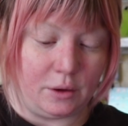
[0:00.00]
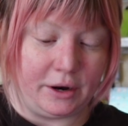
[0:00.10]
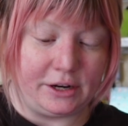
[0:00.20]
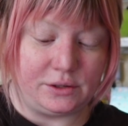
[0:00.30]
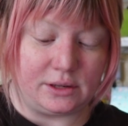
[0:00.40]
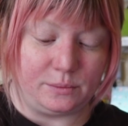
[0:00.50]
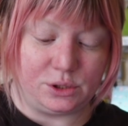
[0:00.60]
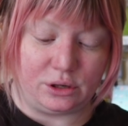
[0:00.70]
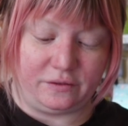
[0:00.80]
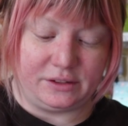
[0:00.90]
I want to do some
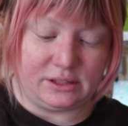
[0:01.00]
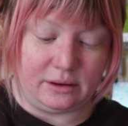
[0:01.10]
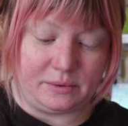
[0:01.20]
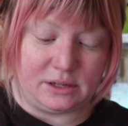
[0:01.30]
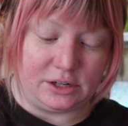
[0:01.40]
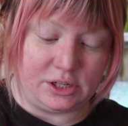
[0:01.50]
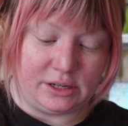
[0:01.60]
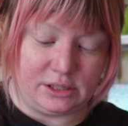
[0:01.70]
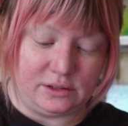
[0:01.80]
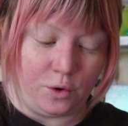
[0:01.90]
surface slip
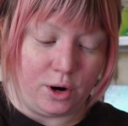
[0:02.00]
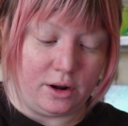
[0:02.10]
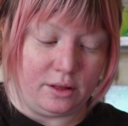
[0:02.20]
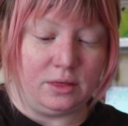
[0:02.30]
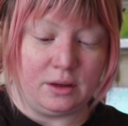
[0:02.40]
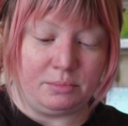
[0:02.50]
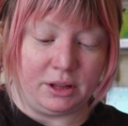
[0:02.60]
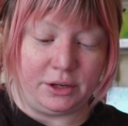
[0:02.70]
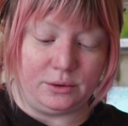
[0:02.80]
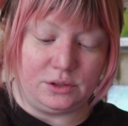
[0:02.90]
stitches for the
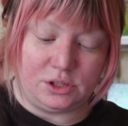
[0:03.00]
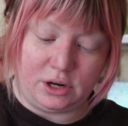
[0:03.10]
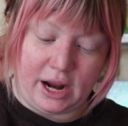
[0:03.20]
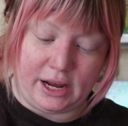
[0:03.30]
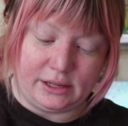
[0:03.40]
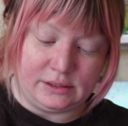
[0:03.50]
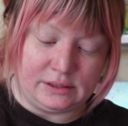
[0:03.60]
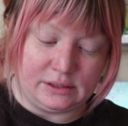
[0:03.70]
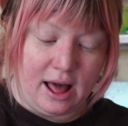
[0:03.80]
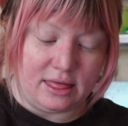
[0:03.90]
balloon
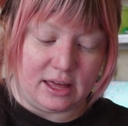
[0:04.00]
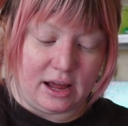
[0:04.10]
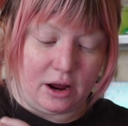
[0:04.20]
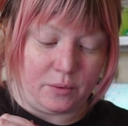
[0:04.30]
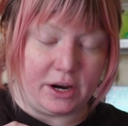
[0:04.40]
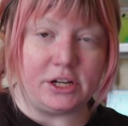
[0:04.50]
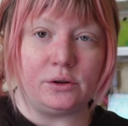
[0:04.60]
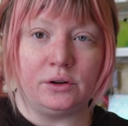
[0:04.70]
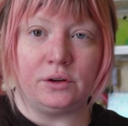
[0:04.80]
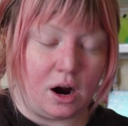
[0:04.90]
strings, and then I want to
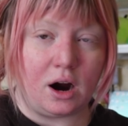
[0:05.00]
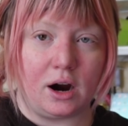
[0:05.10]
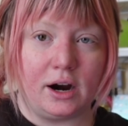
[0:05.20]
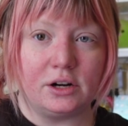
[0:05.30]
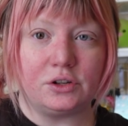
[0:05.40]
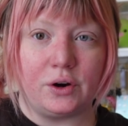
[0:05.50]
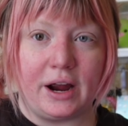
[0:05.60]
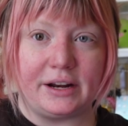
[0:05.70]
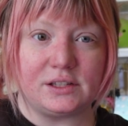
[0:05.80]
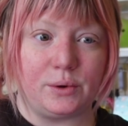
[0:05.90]
do heart
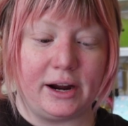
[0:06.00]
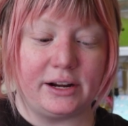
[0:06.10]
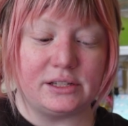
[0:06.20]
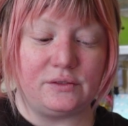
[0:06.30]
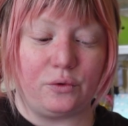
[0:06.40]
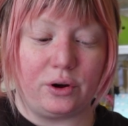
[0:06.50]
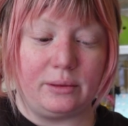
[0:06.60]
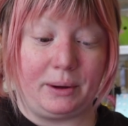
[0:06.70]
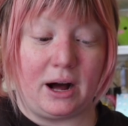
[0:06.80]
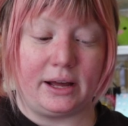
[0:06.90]
granny squares for the
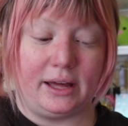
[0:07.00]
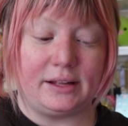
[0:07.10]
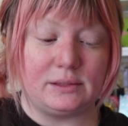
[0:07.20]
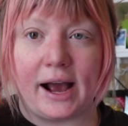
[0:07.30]
pockets.